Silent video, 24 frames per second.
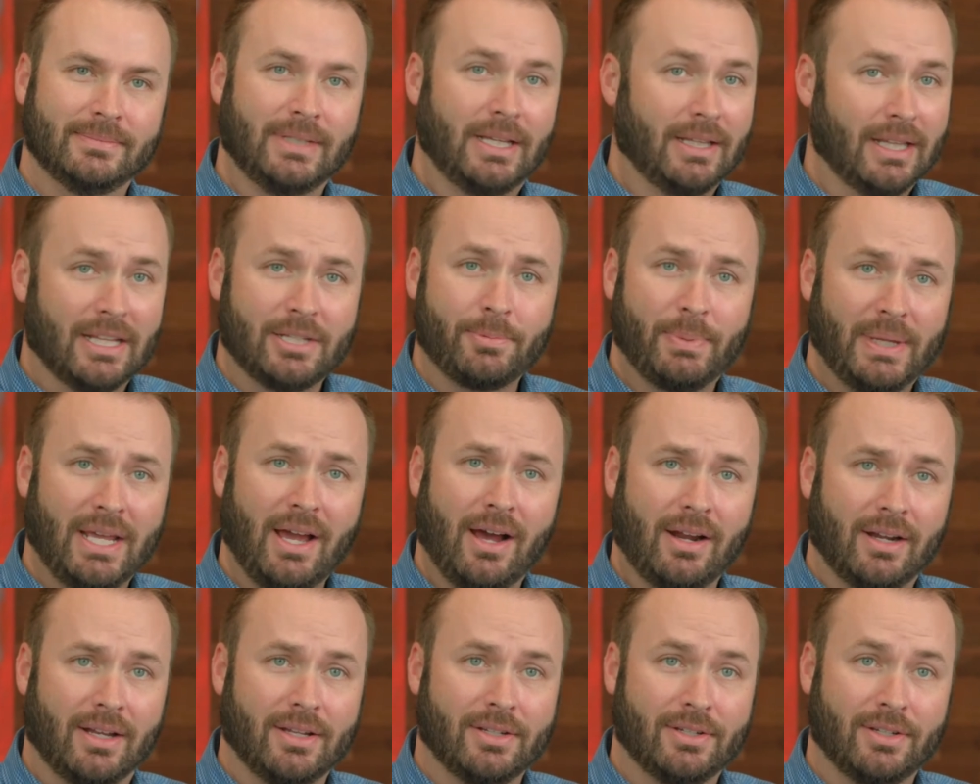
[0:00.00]
And let's be
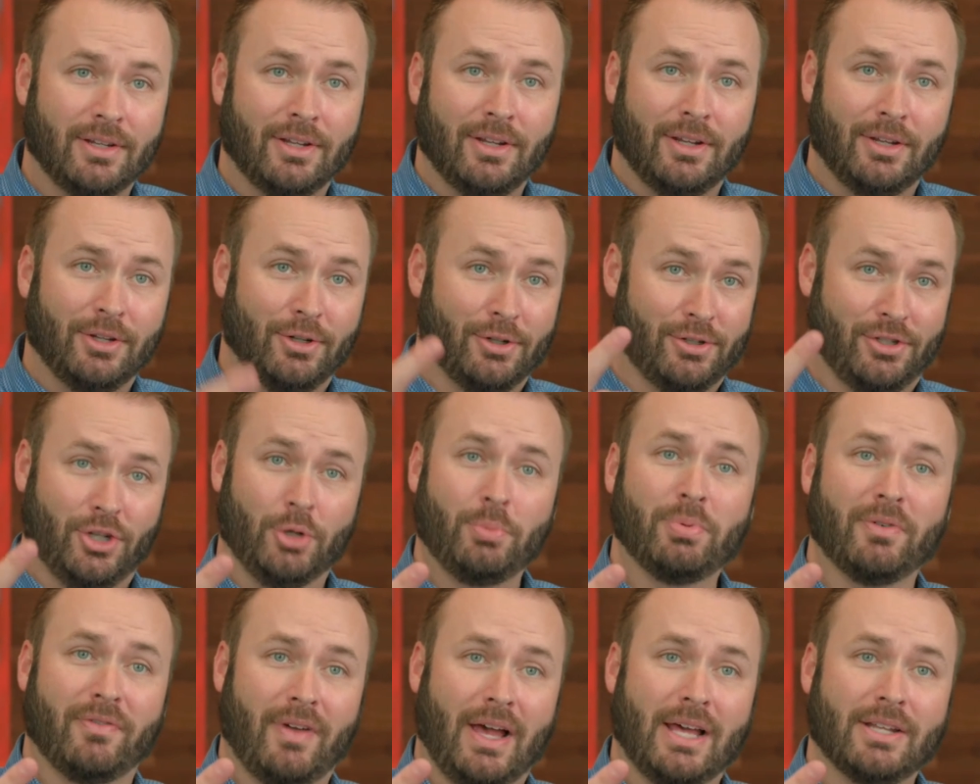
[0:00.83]
honest, your
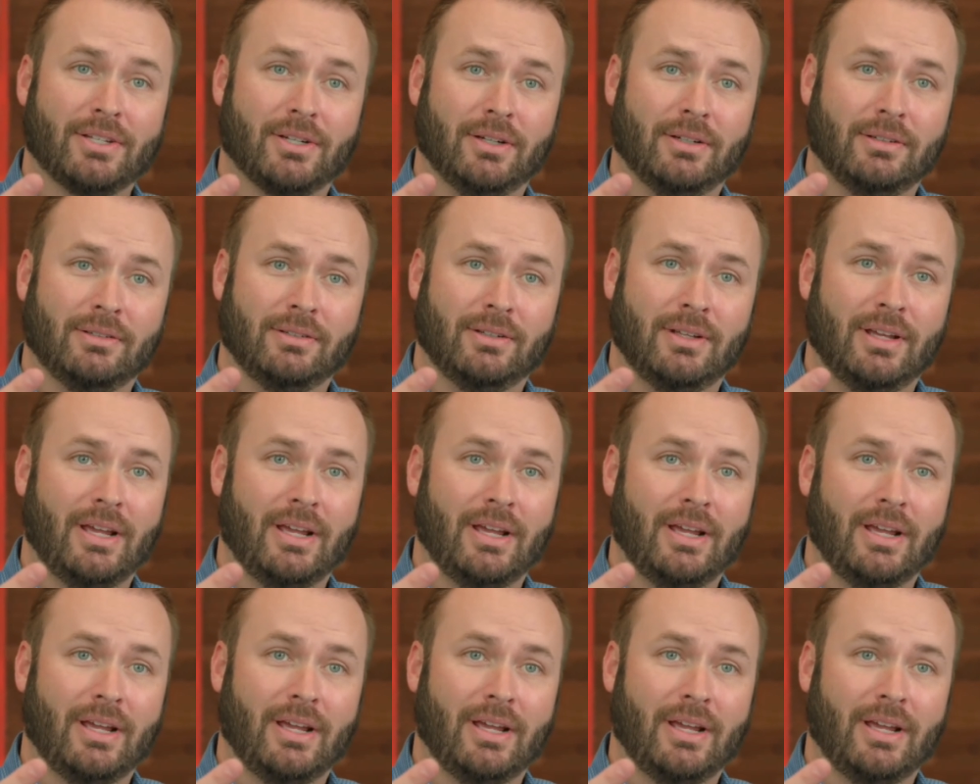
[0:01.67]
supervisor